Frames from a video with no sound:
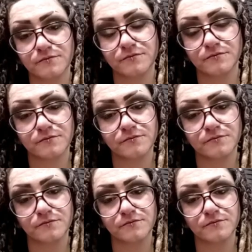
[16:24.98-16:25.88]
Like I
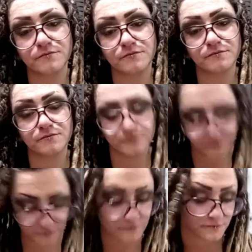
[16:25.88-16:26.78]
wanted to help you,
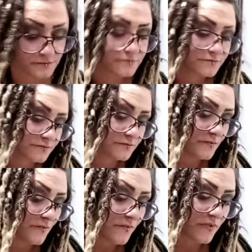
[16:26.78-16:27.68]
but there was no
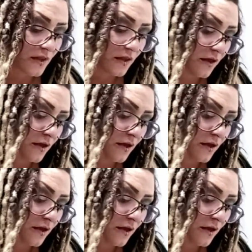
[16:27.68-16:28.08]
fucking way.